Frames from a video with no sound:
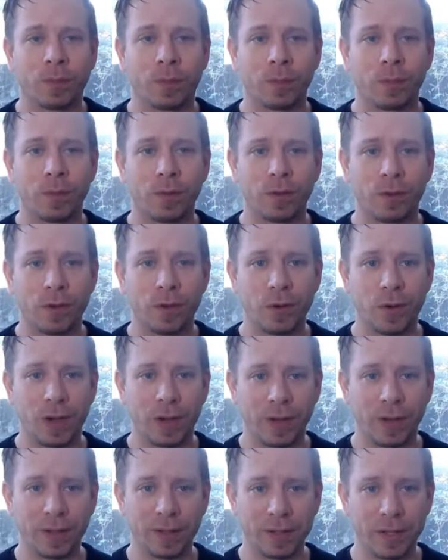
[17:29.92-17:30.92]
So
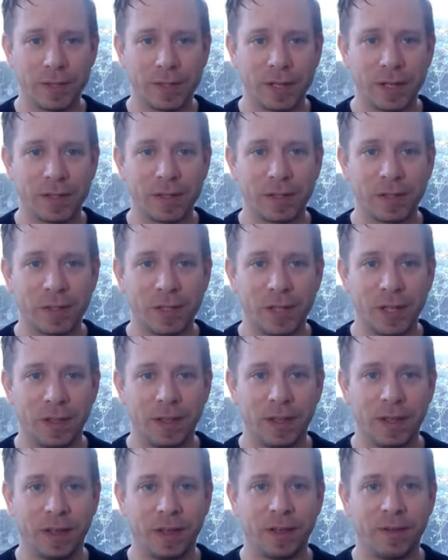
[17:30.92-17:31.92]
just as you sit
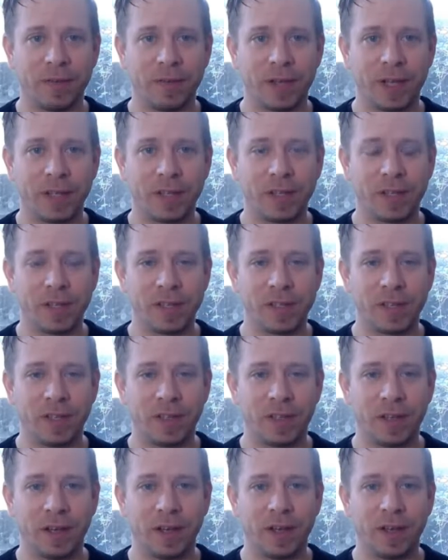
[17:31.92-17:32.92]

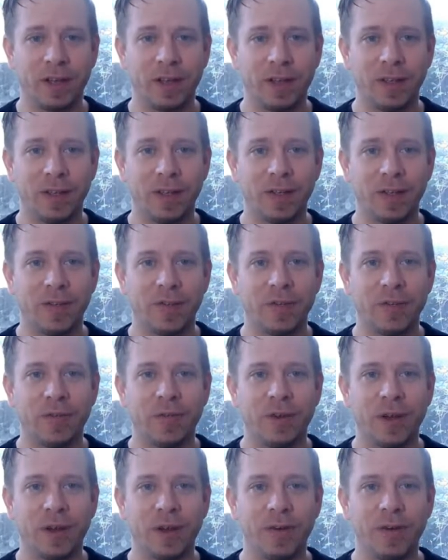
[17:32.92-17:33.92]
there,
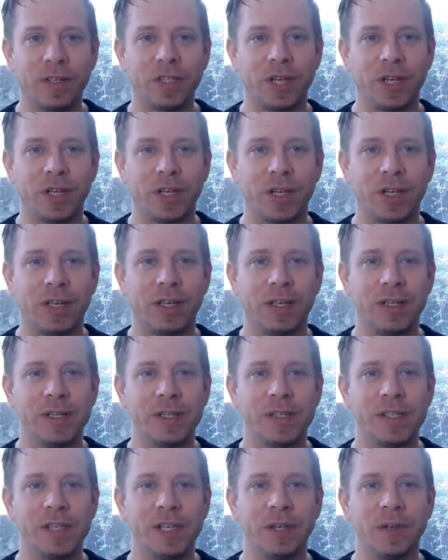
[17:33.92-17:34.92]
very gently
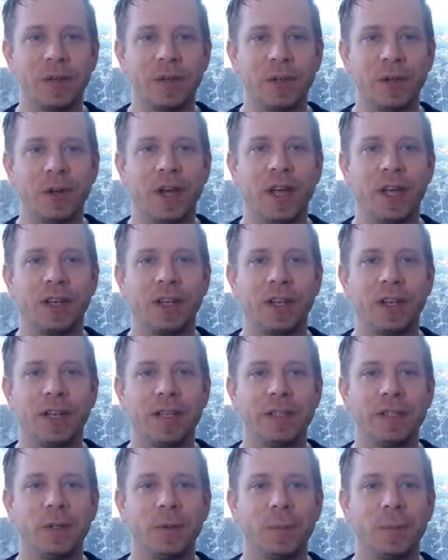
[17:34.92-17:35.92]
tilt your head a
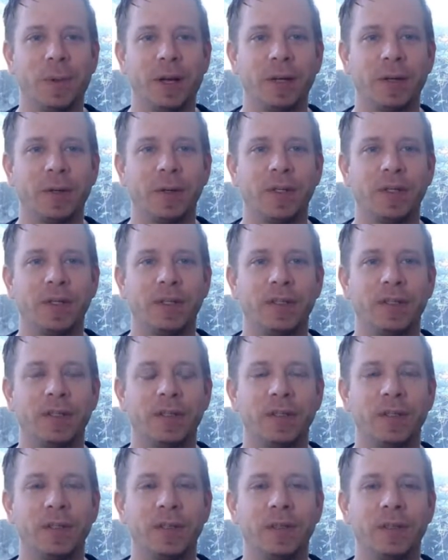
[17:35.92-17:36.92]
little backwards.
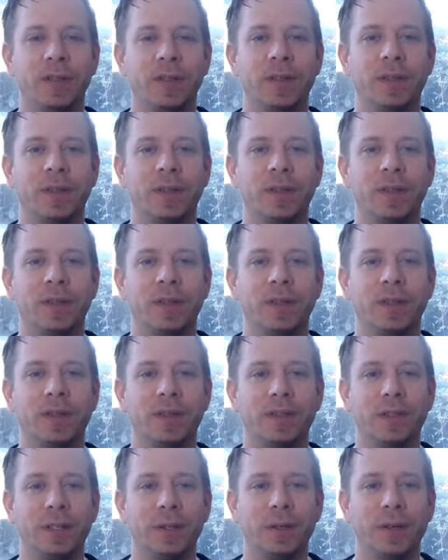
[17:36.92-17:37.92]

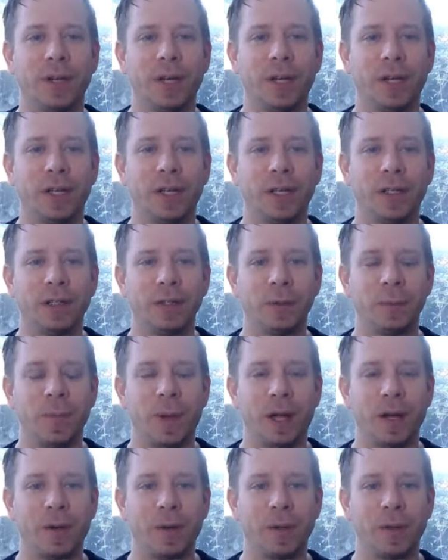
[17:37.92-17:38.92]
Tilt your head a little
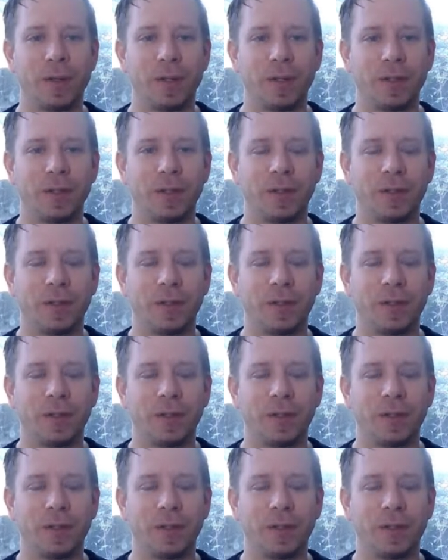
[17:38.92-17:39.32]
backwards.